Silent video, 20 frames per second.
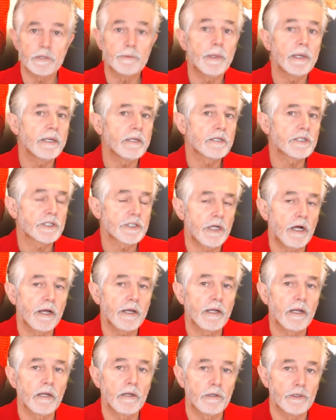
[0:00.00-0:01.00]
but it's
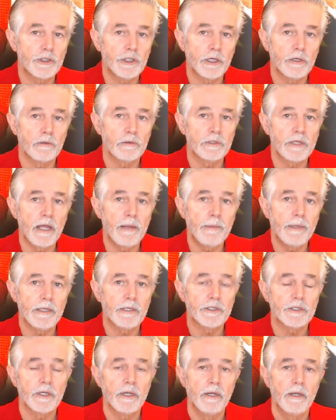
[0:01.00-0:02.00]
psychological
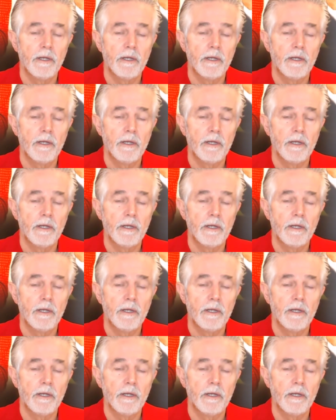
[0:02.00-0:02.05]
damage.